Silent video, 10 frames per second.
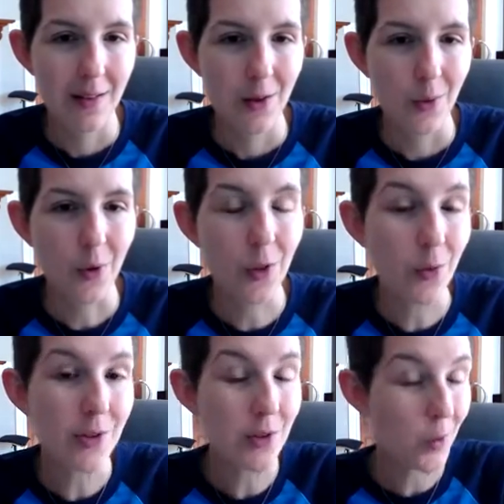one of the
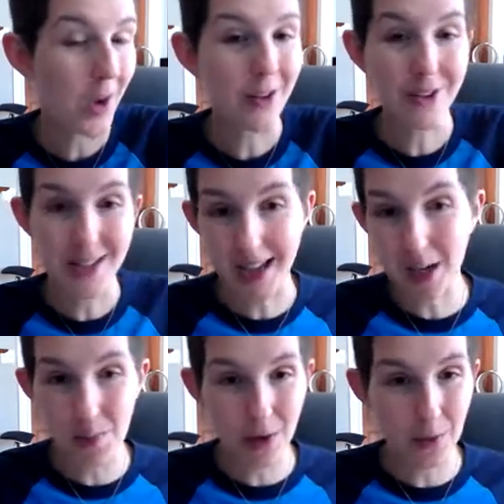reasons why you're stuck
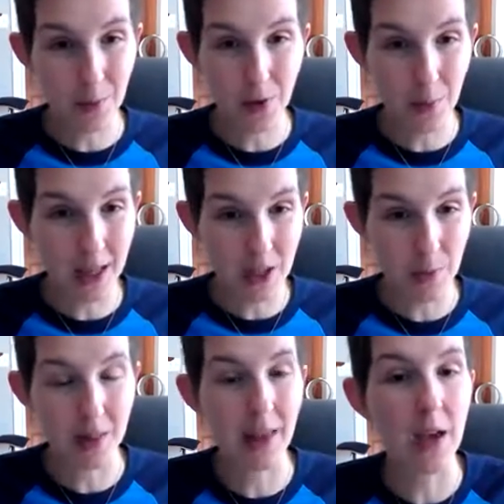in middle
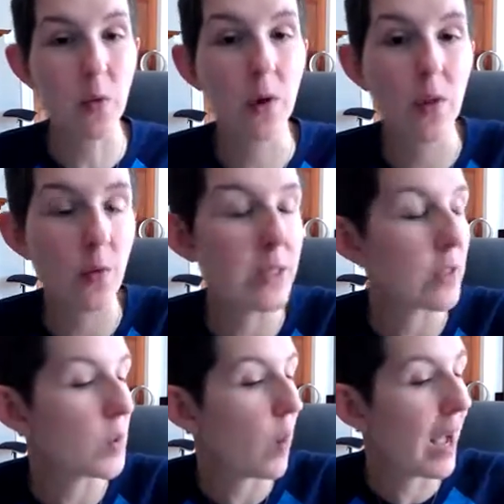management land, one of the
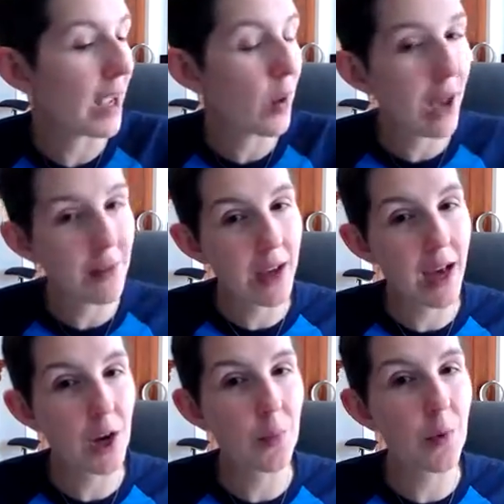reasons why you haven't
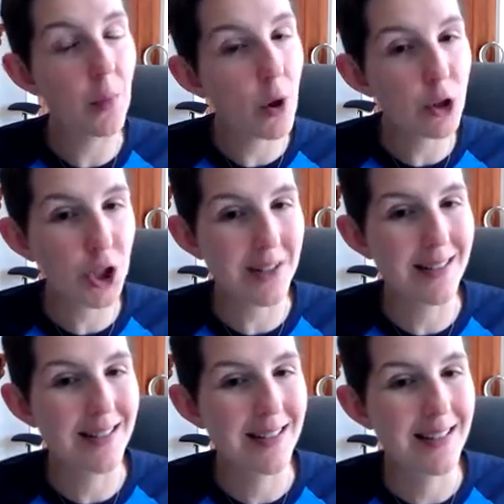gotten a
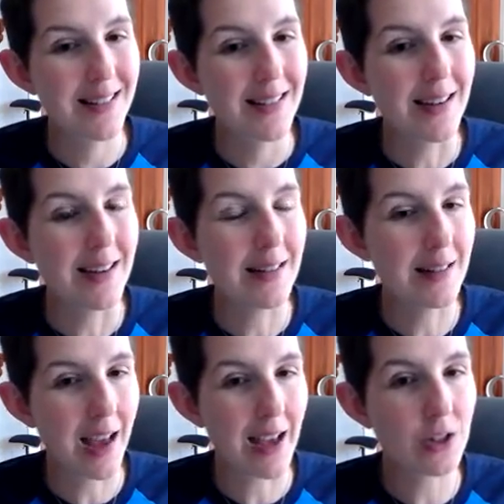promotion in the
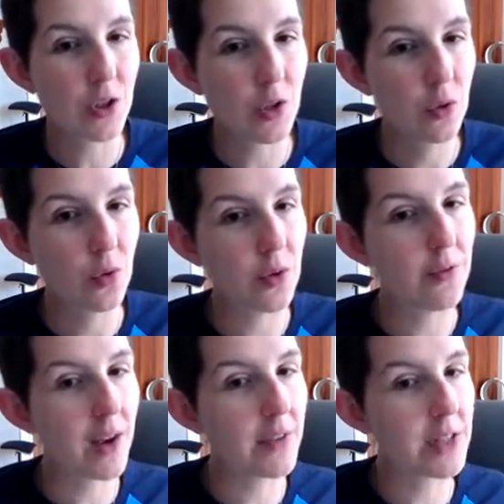last 2, 3,
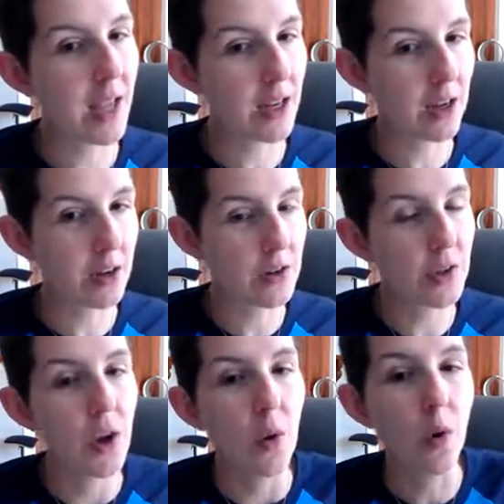5, 10 years,
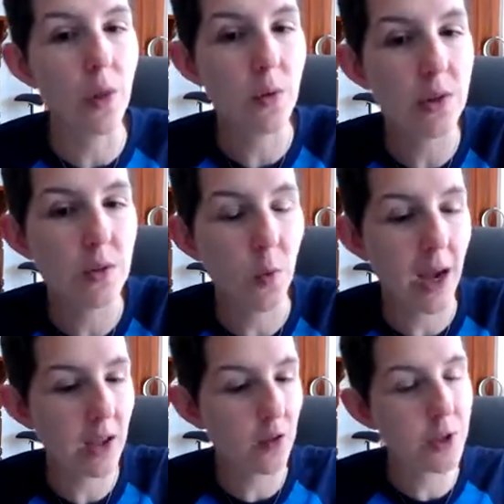one of the reasons why
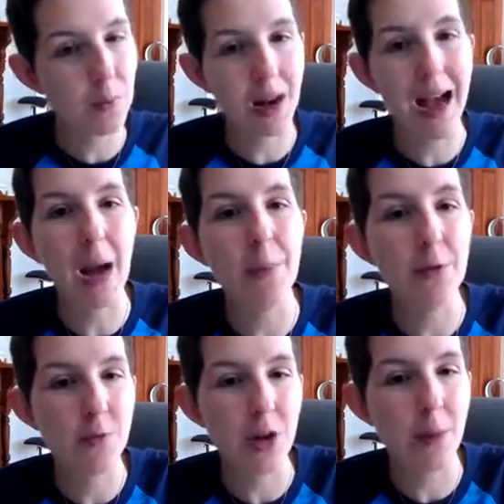you've just been hopping
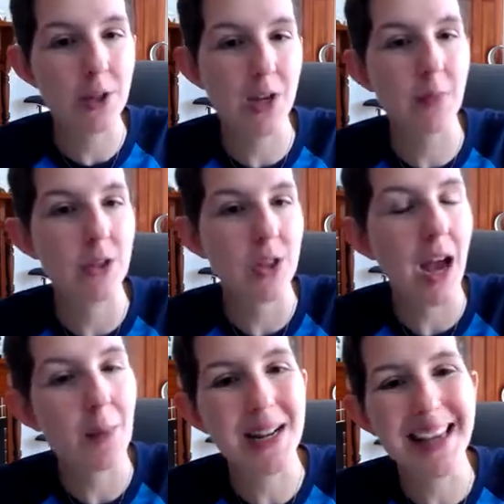from job to job to
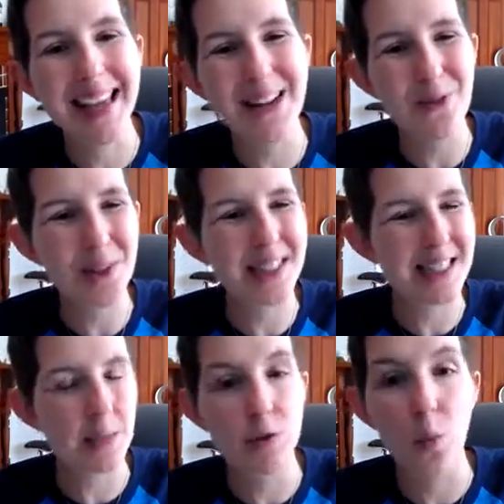job and can't really
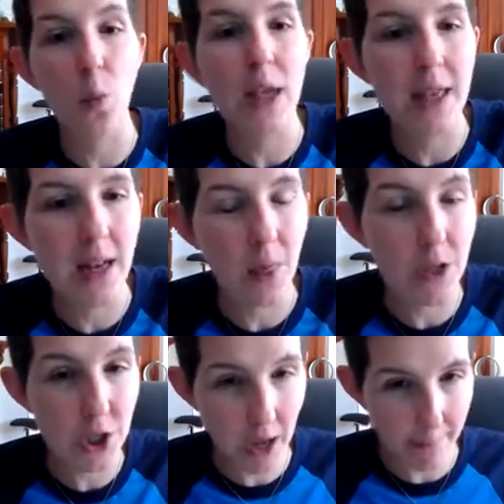seem to win on the
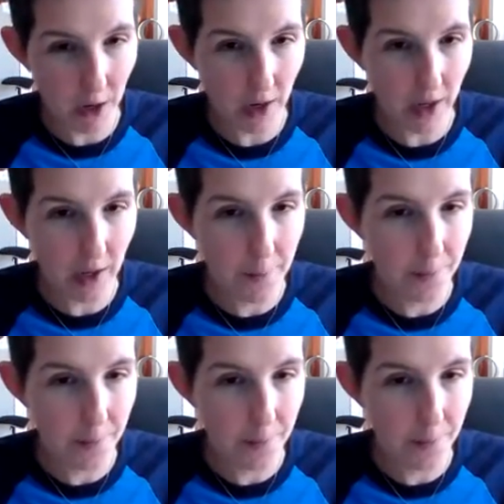job market,